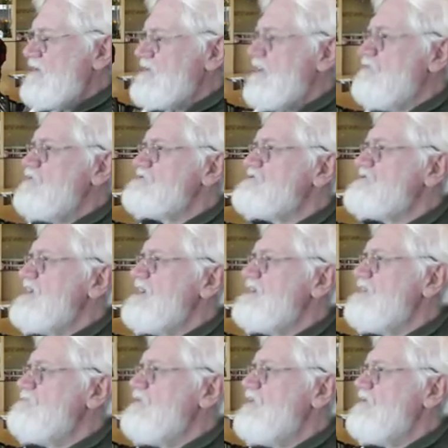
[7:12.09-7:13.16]
they would
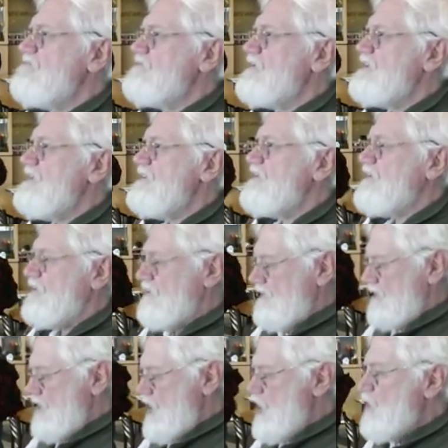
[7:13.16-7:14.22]
send them over here
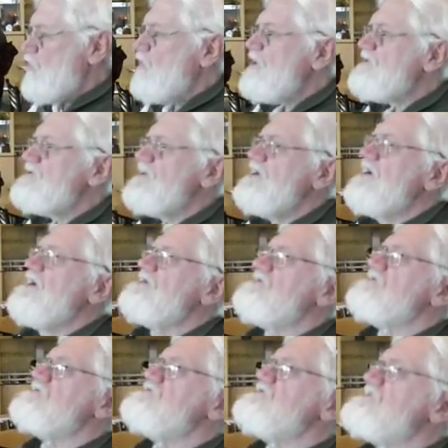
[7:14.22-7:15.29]
with the
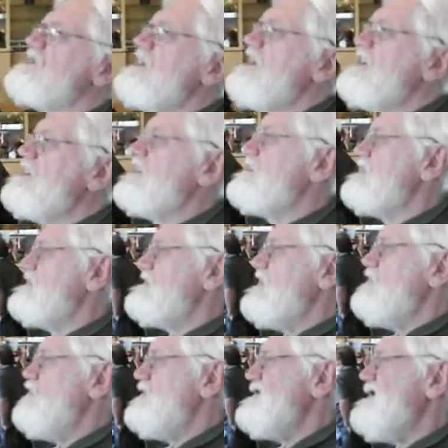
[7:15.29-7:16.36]
understanding that
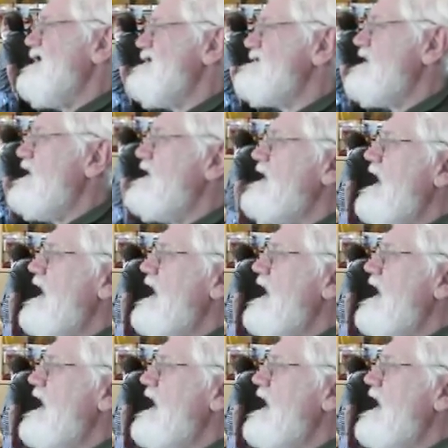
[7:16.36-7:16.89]
they would not take